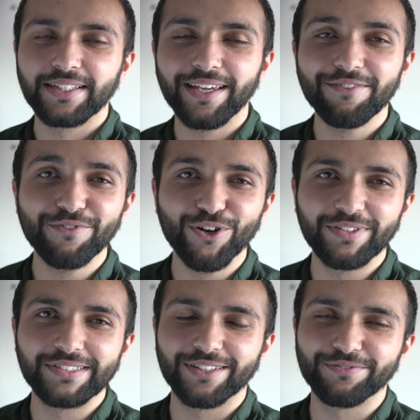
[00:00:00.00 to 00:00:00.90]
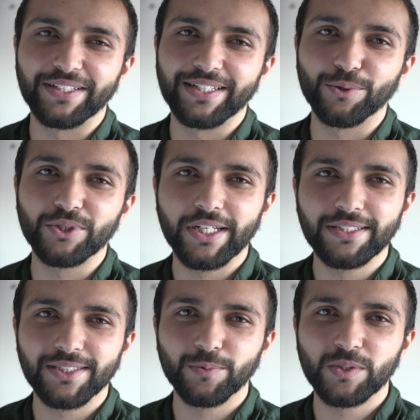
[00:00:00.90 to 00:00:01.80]
Get involved in something that will
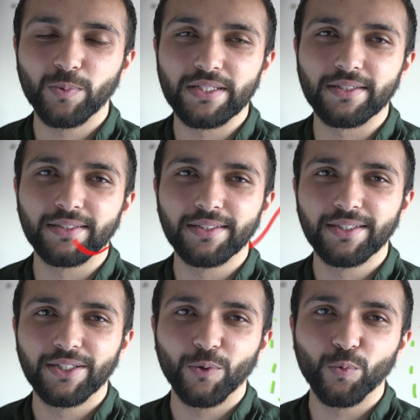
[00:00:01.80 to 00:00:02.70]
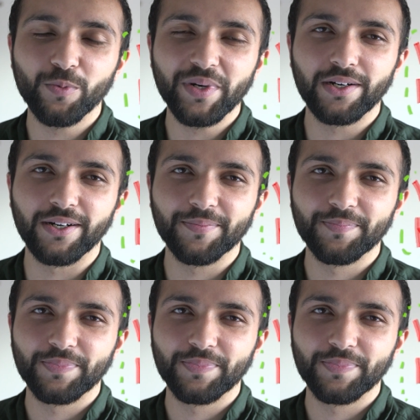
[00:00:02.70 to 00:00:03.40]
change someone's winter, warm a heart.